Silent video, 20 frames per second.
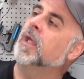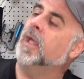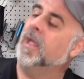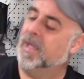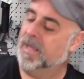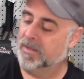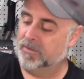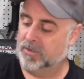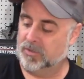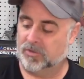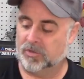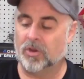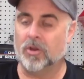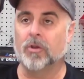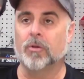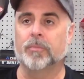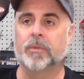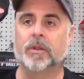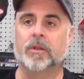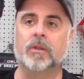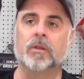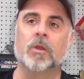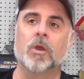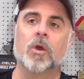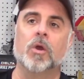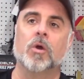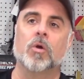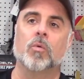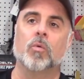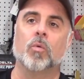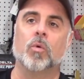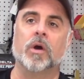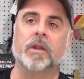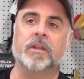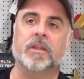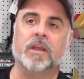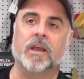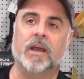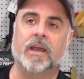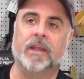and determine
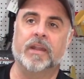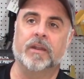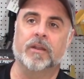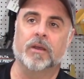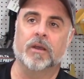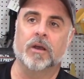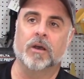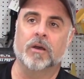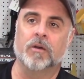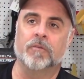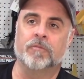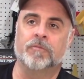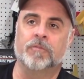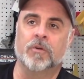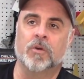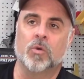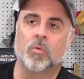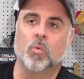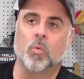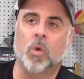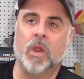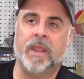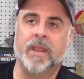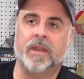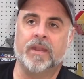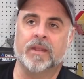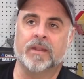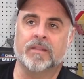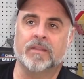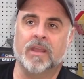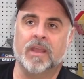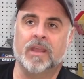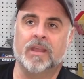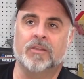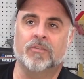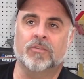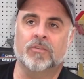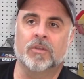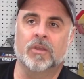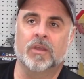what kind of weight it
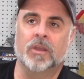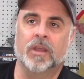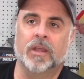takes